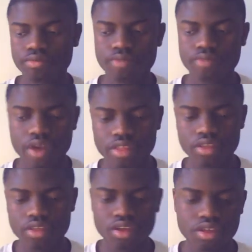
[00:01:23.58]

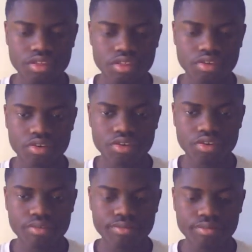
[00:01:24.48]
Ryzas, your
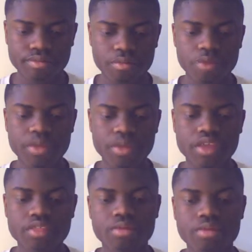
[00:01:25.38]
Mobius,
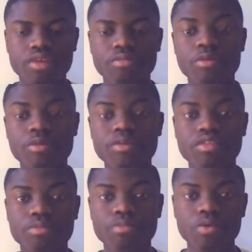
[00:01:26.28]
because Mobius is
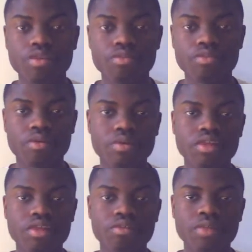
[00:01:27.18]
broken this format because
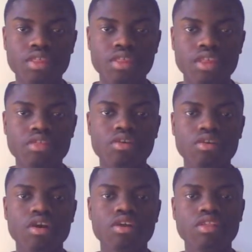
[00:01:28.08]
everybody sets their
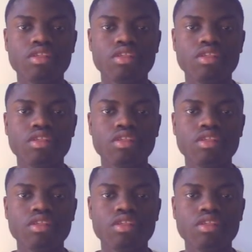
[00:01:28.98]
cards,